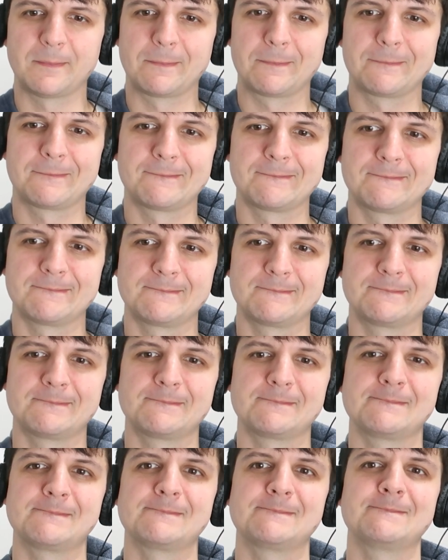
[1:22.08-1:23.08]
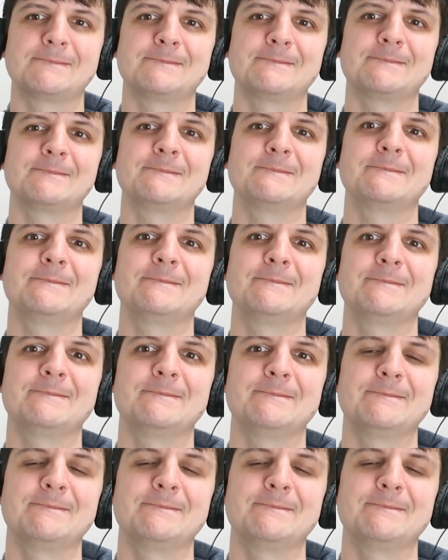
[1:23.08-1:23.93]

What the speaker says: Nothing is said.